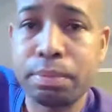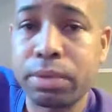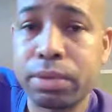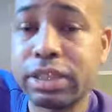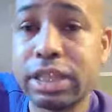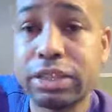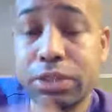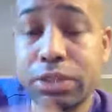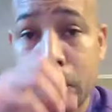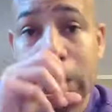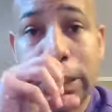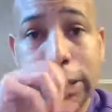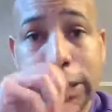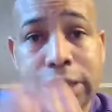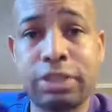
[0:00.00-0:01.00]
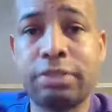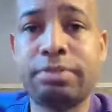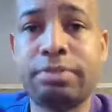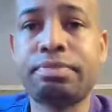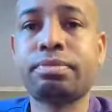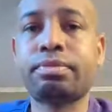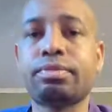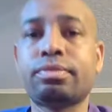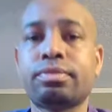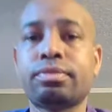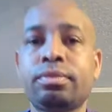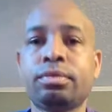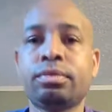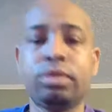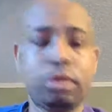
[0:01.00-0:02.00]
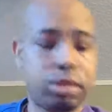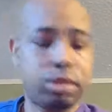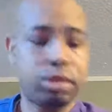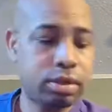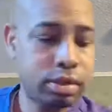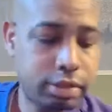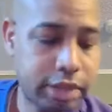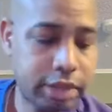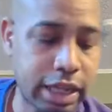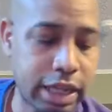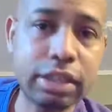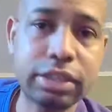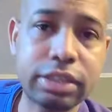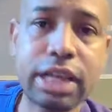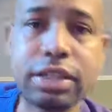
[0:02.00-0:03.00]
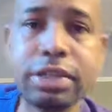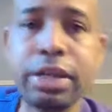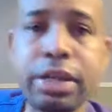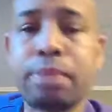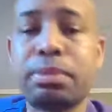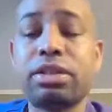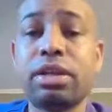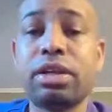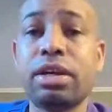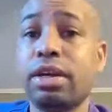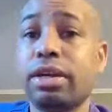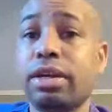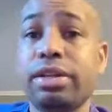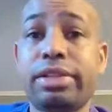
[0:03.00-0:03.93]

that's doing this, they looked at the numbers. They